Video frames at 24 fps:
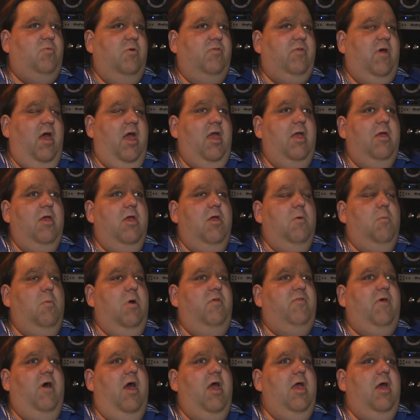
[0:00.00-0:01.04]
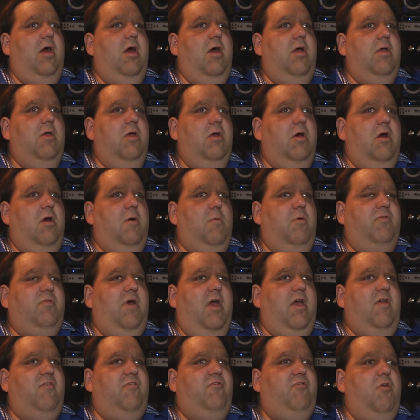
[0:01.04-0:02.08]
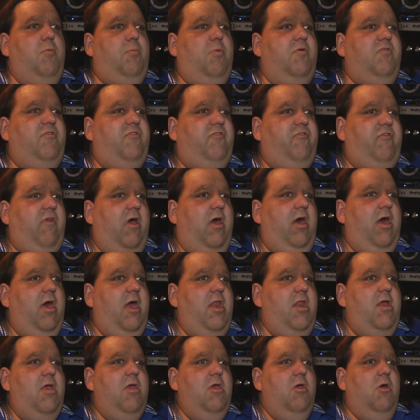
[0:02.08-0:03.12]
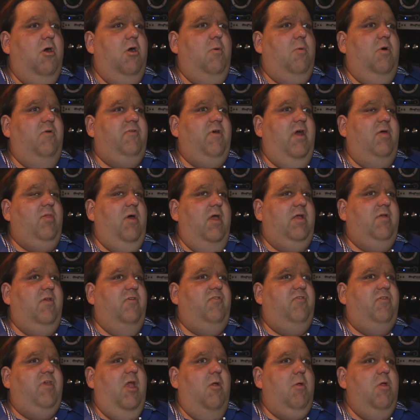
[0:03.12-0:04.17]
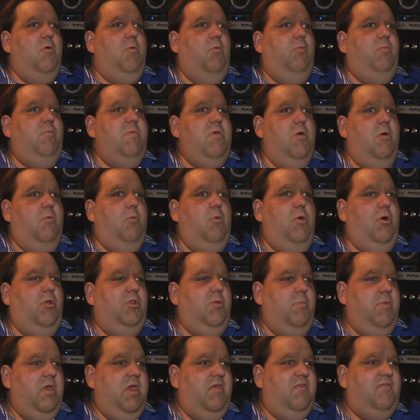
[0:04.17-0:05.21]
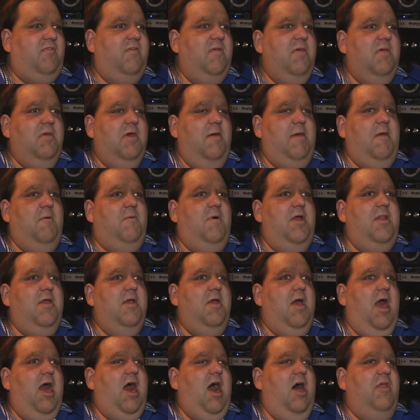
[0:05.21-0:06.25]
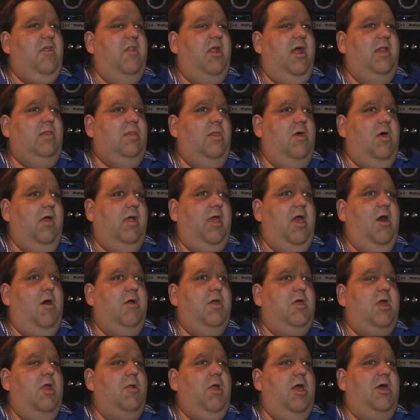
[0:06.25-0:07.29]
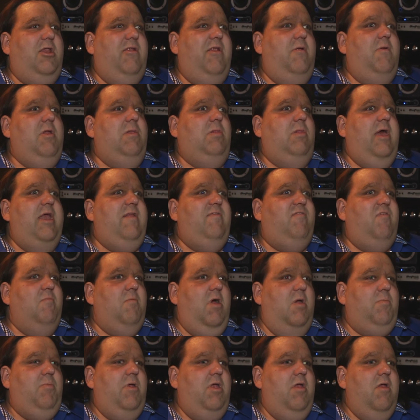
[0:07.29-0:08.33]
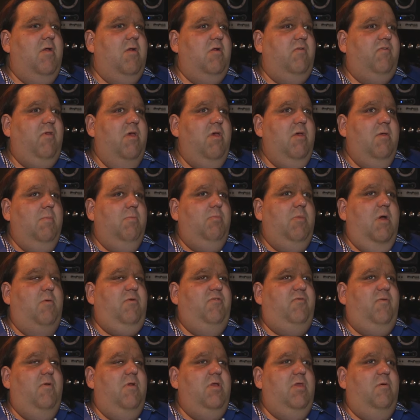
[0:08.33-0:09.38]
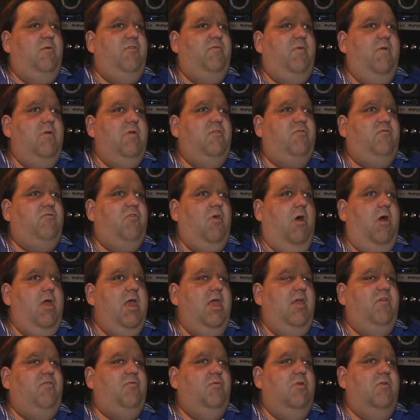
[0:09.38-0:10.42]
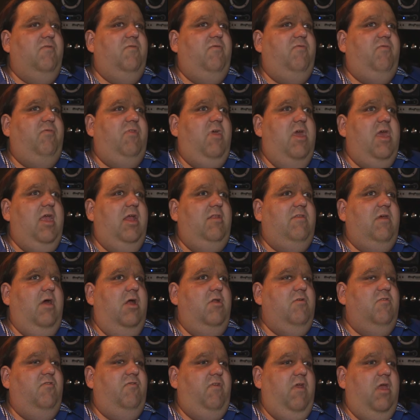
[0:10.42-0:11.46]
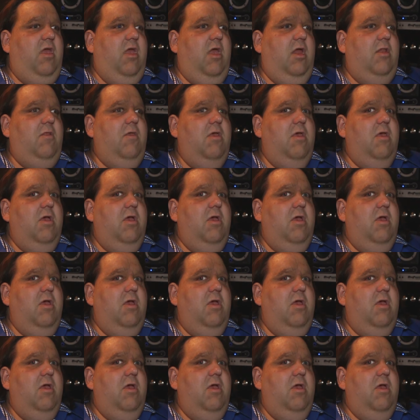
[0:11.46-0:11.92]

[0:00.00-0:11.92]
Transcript: Was I was I a uh, was I a super stud or was I like a scary you know wildebeest? I mean, what? How did I look? How could I how did I relate to my peers? That was very that was a very trying sort of thing to understand.